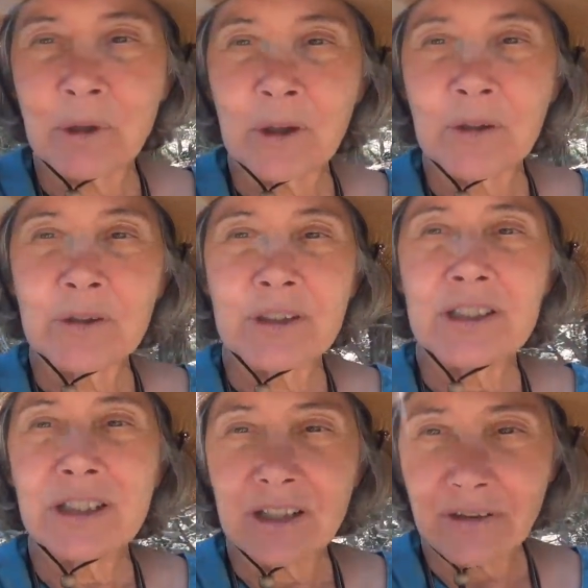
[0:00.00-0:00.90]
world
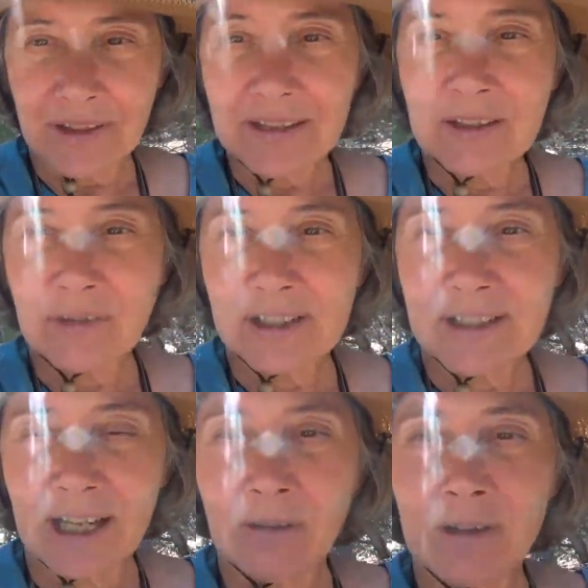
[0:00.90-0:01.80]
thinks of
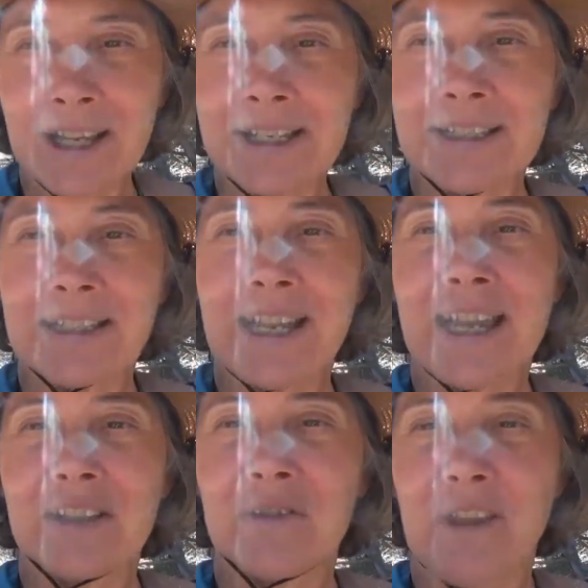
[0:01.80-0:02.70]
itself as,
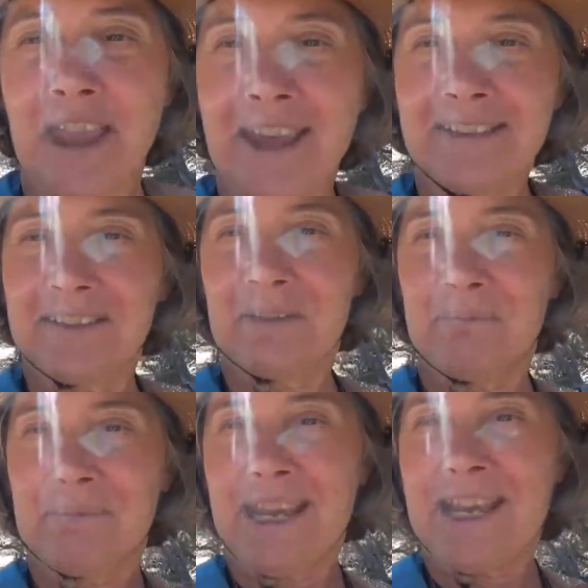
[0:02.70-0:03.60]
as
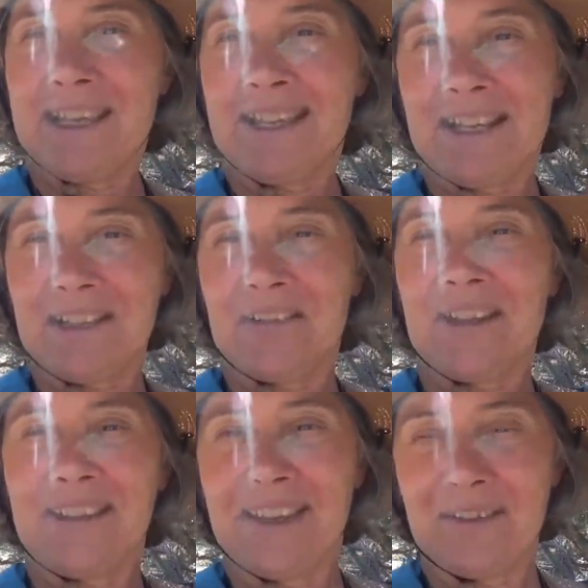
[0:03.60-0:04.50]
handsome men. That's how
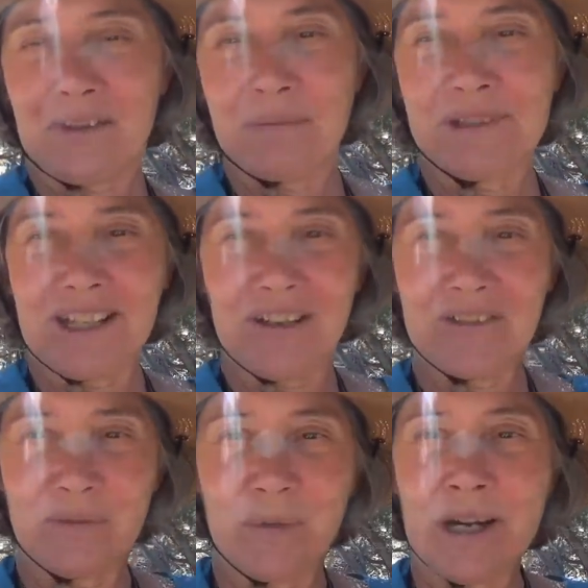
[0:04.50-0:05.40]
they think of
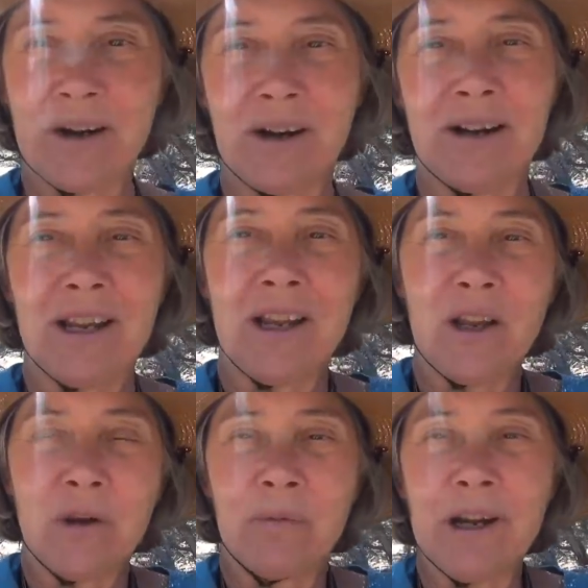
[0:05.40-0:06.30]
themselves. We are,
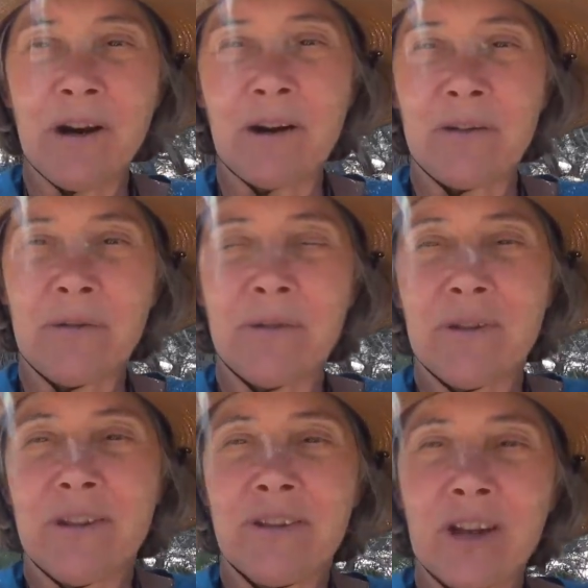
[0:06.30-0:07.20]
we are
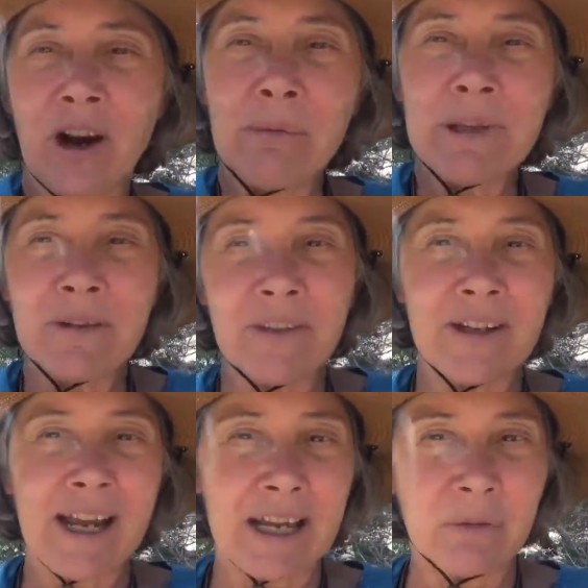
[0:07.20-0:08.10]
the army of the
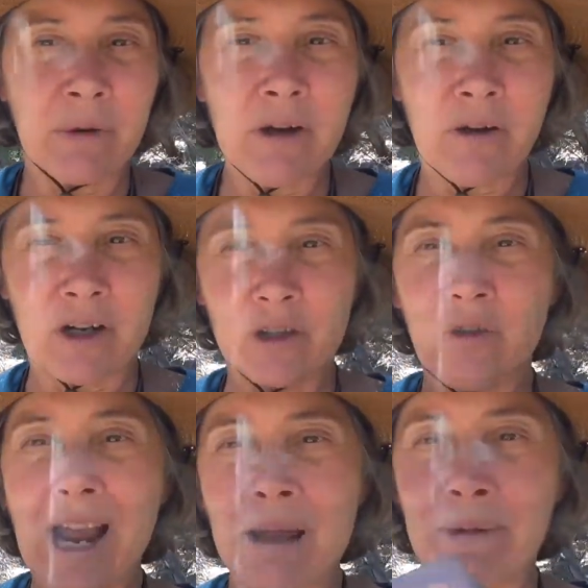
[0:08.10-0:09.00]
night. We are a
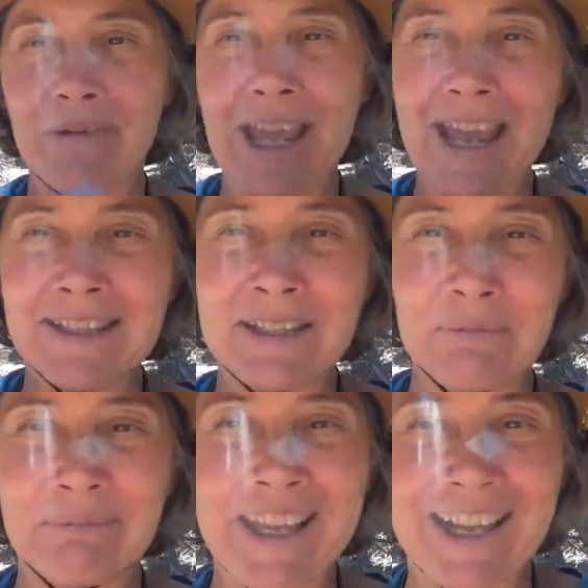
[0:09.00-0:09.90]
tribe of
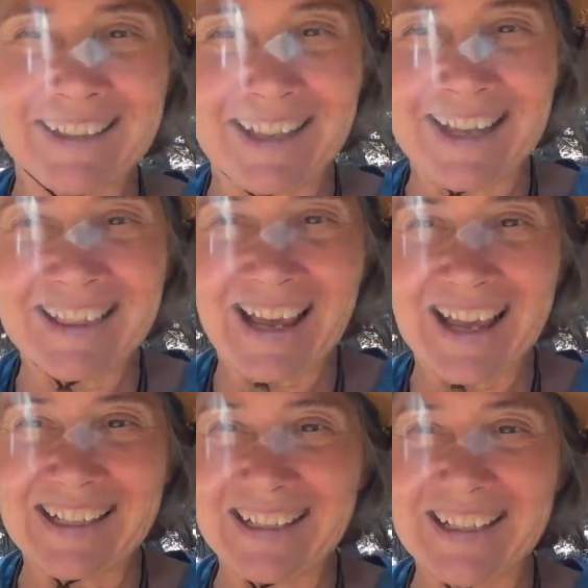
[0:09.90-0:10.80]
handsome men like
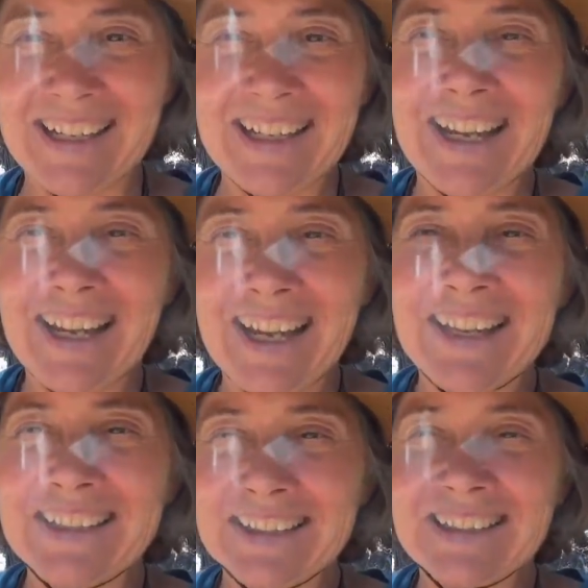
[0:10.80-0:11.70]
that. And,
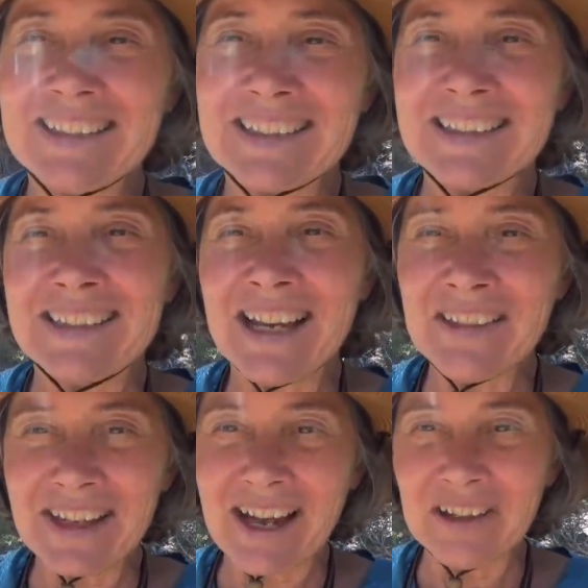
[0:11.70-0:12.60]
and
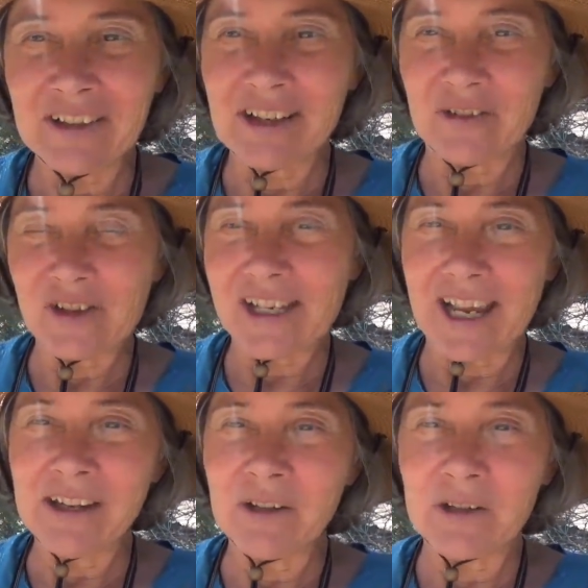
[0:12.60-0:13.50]
nothing I could ever
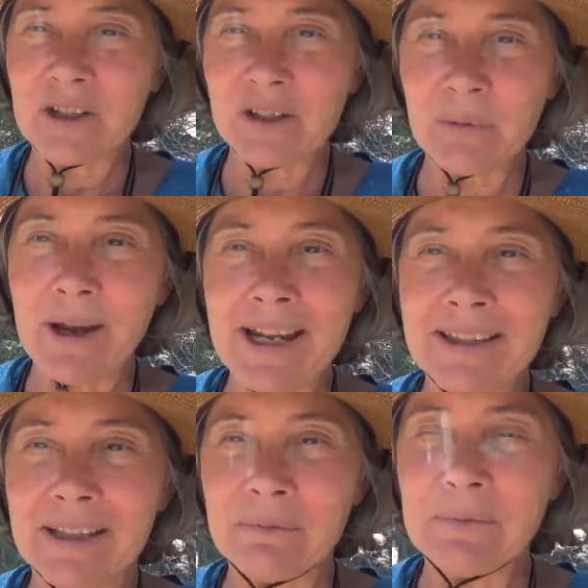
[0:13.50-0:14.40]
say could
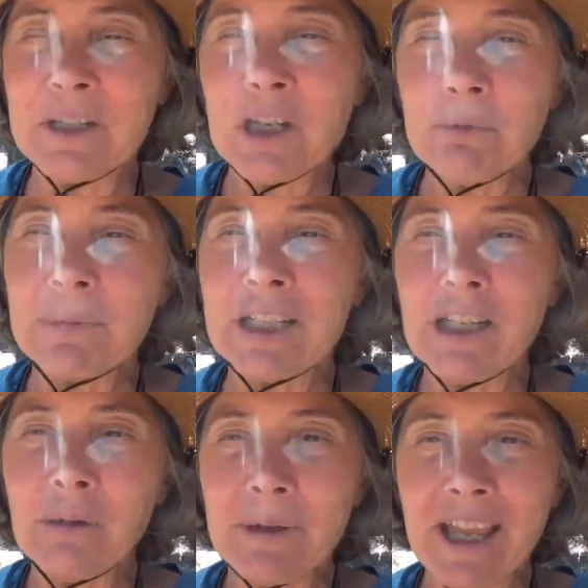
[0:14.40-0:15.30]
dissuade them. But
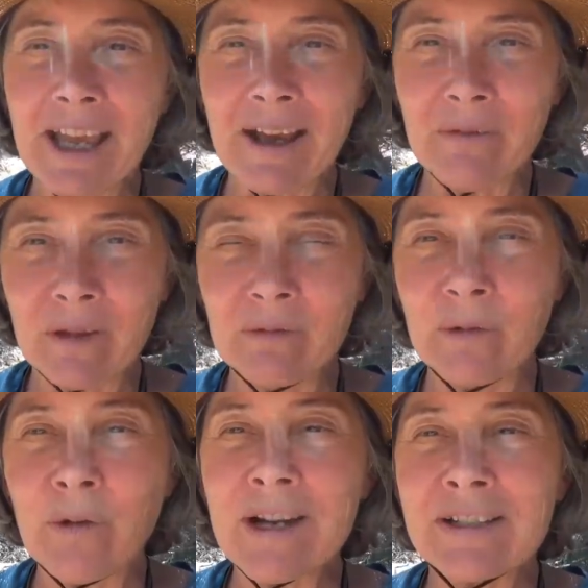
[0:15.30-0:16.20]
here we have the
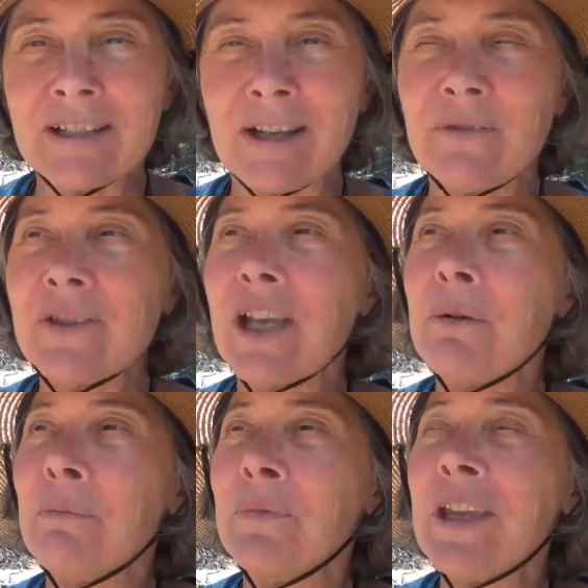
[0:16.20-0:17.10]
voice of
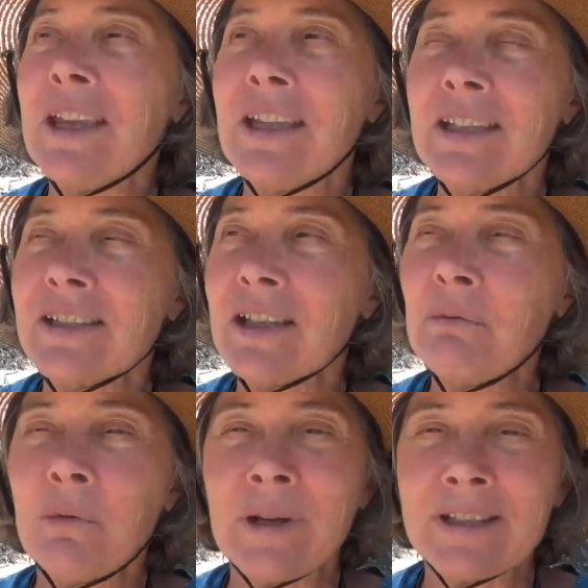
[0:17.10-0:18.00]
some,
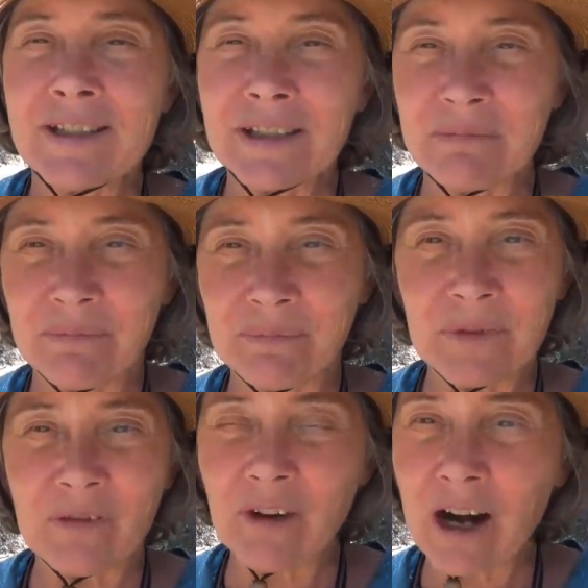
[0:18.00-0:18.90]
some wisdom
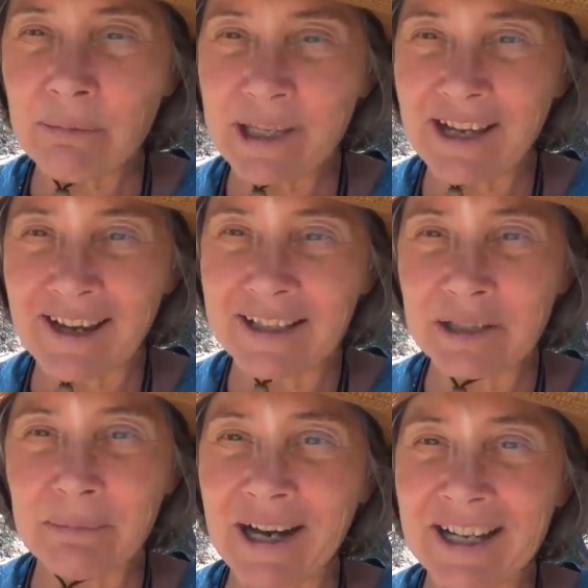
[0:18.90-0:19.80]
far
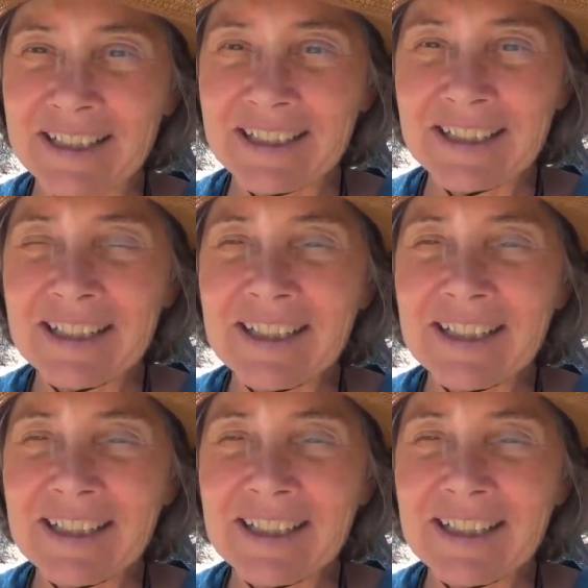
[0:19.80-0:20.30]
beyond mine